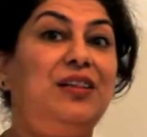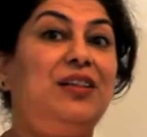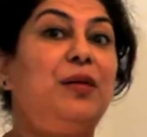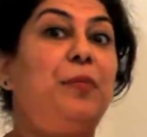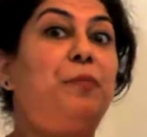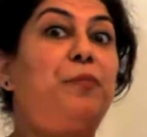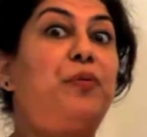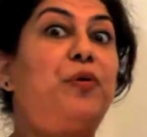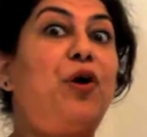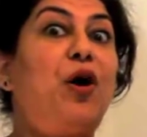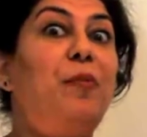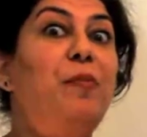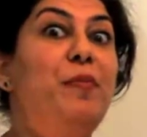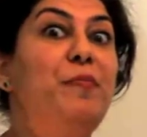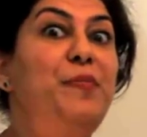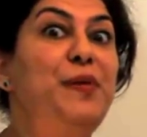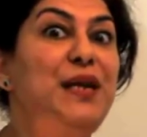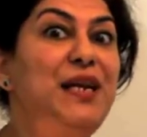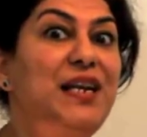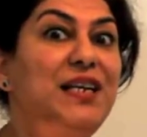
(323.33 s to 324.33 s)
the
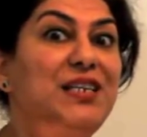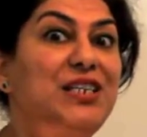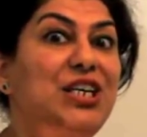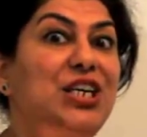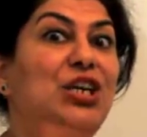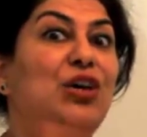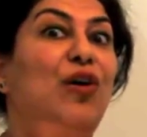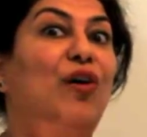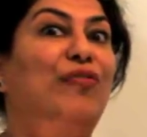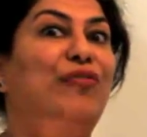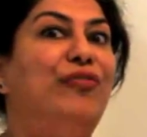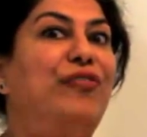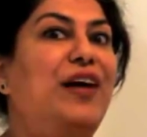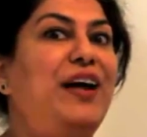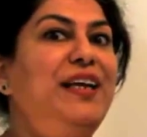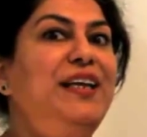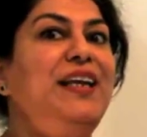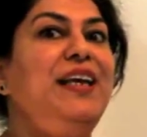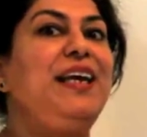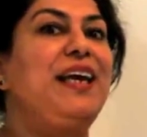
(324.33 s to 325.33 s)
probability of
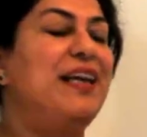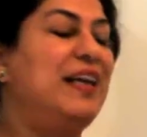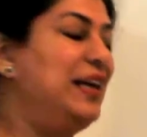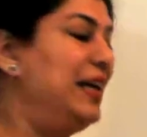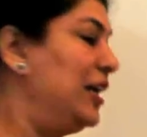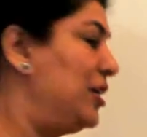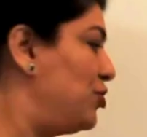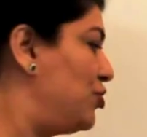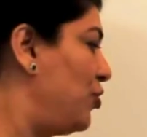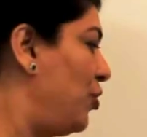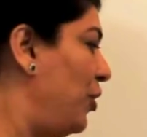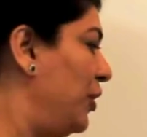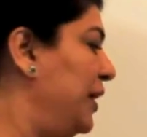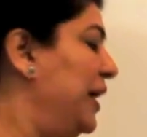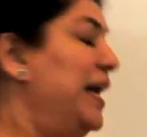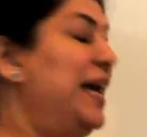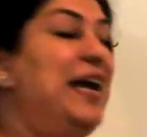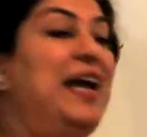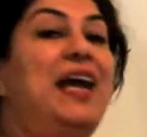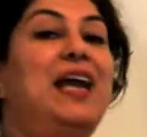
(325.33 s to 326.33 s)
finding an electron,